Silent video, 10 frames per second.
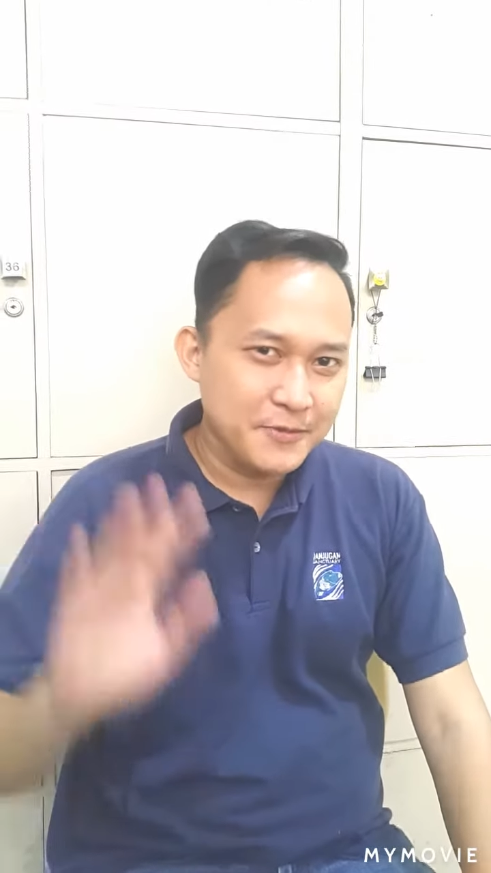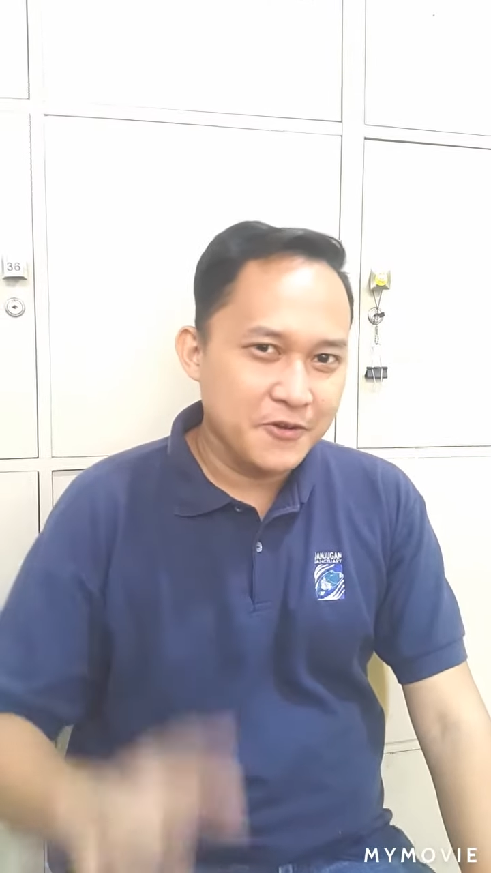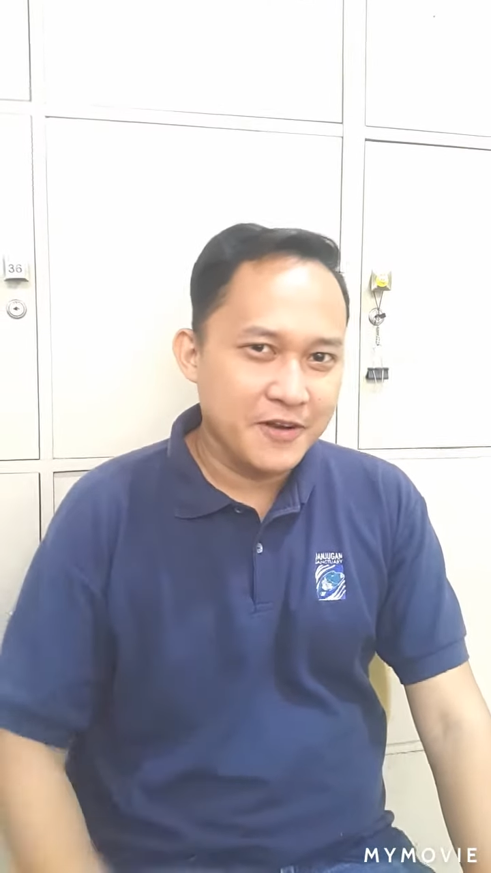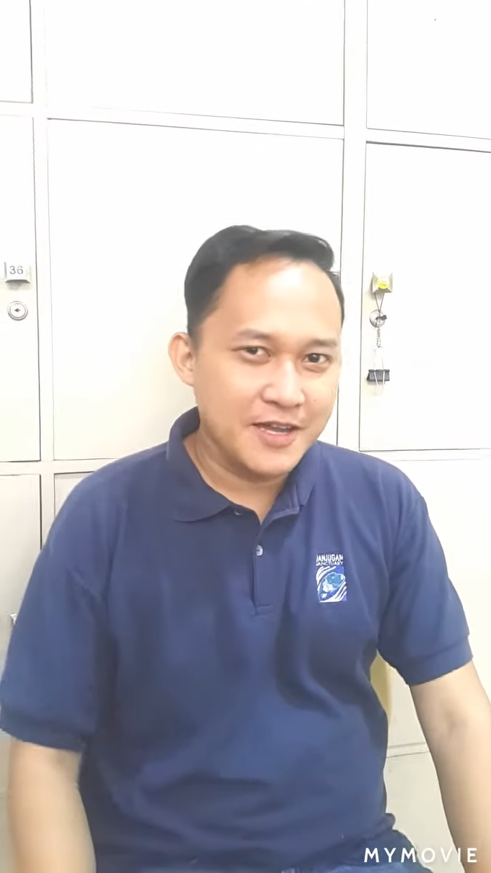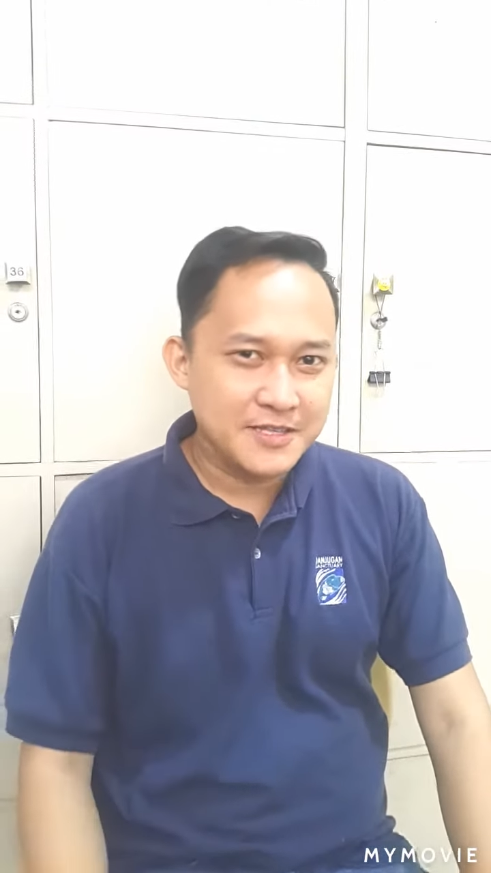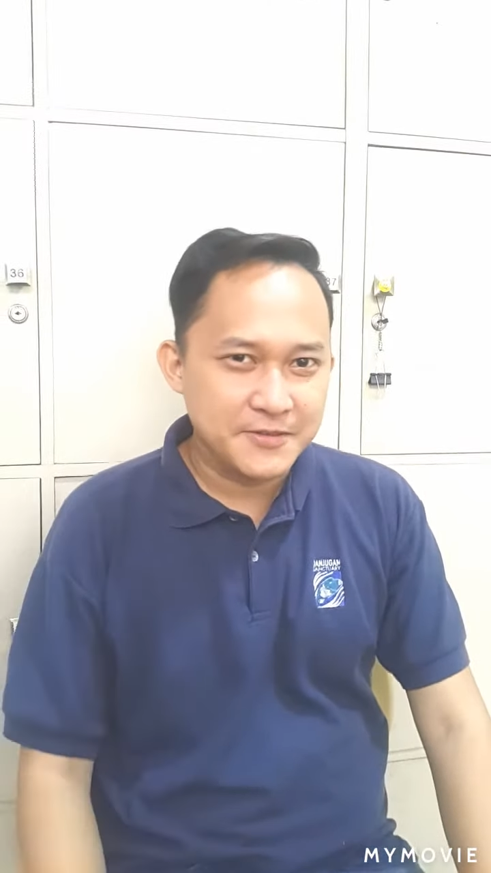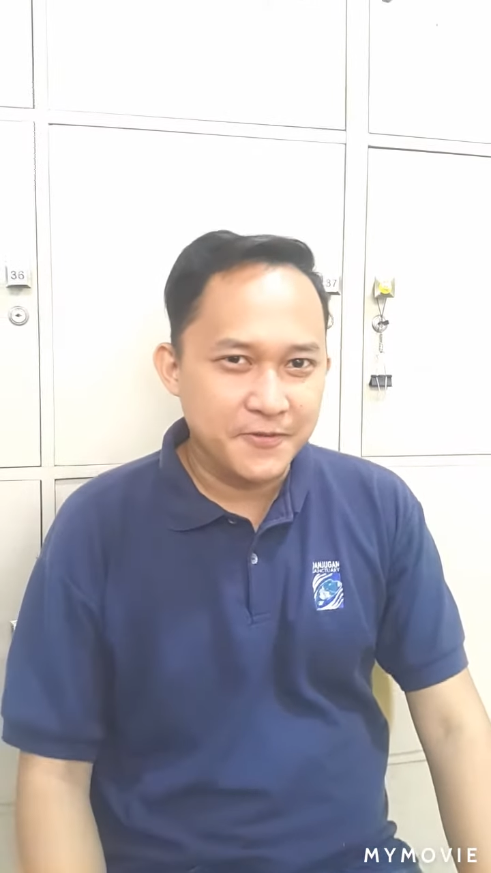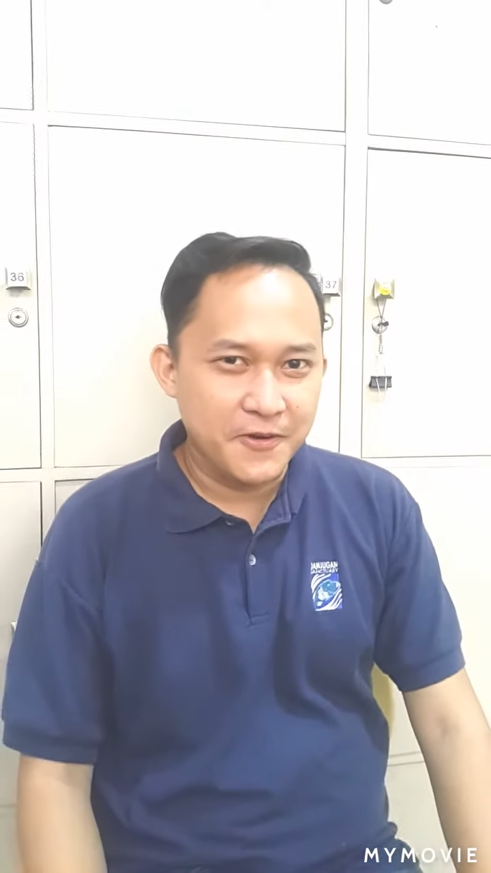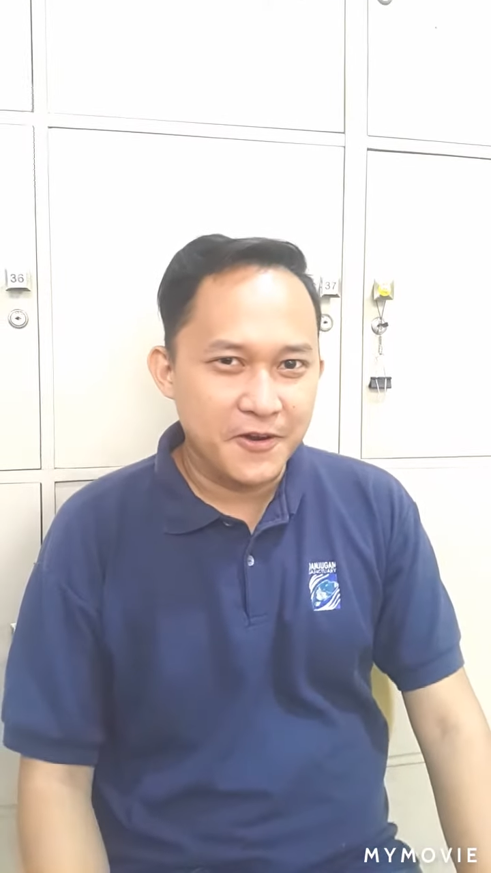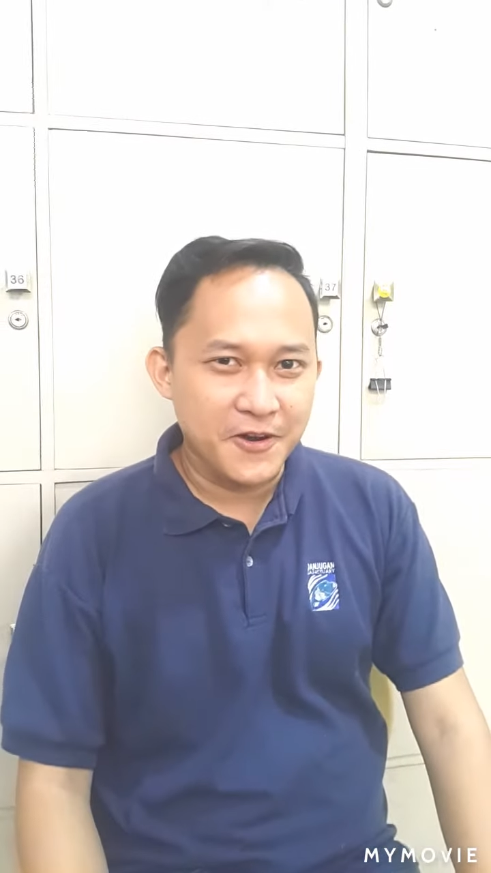Congrats
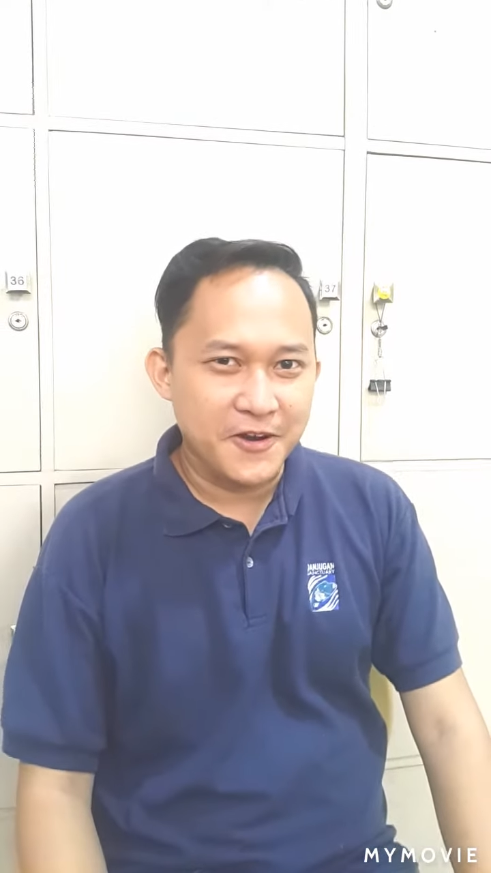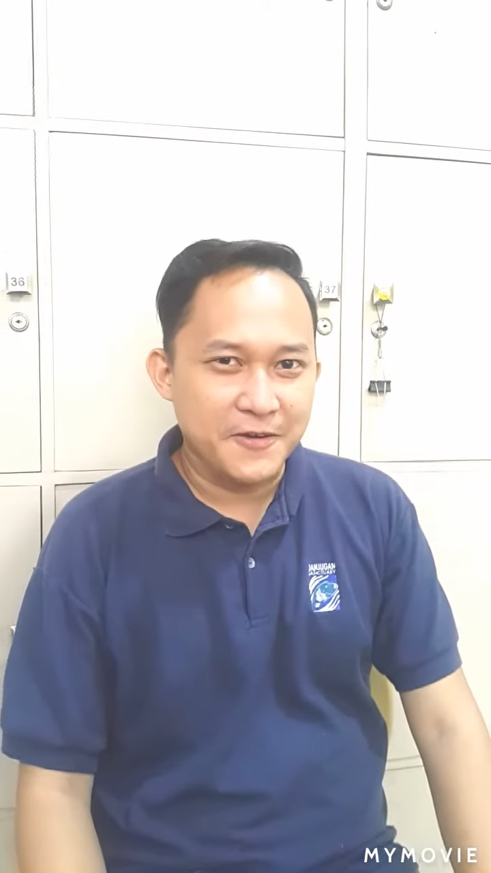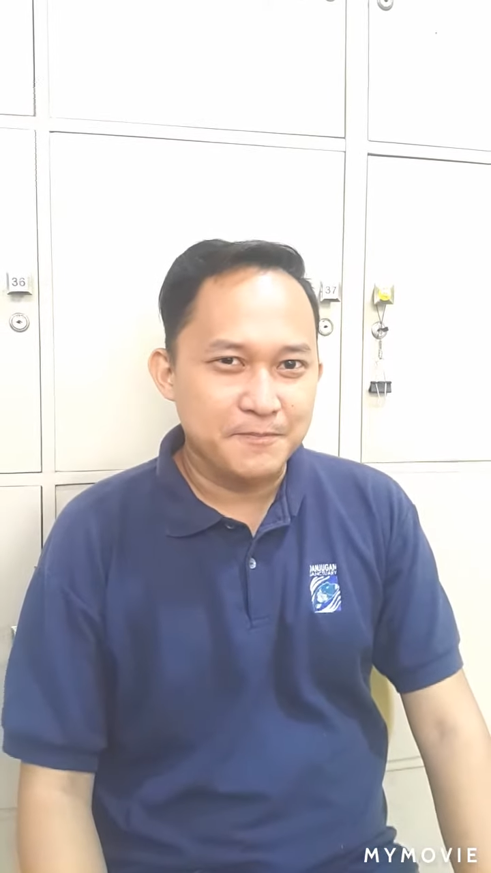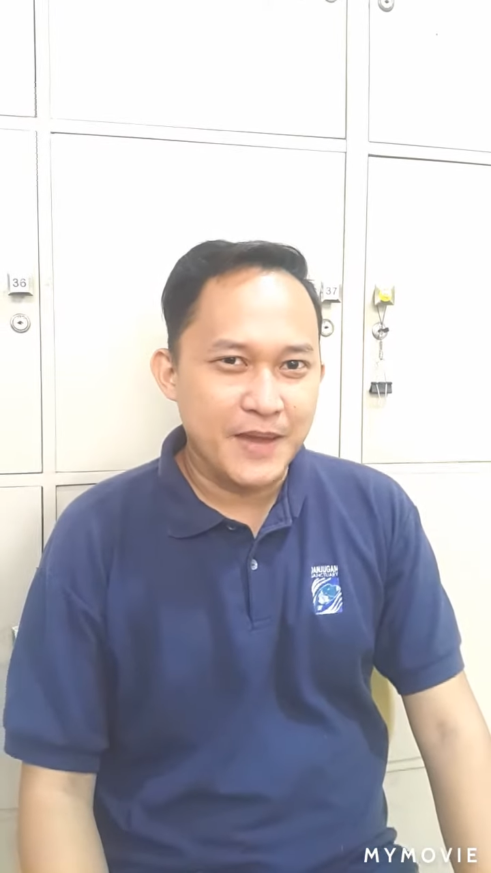for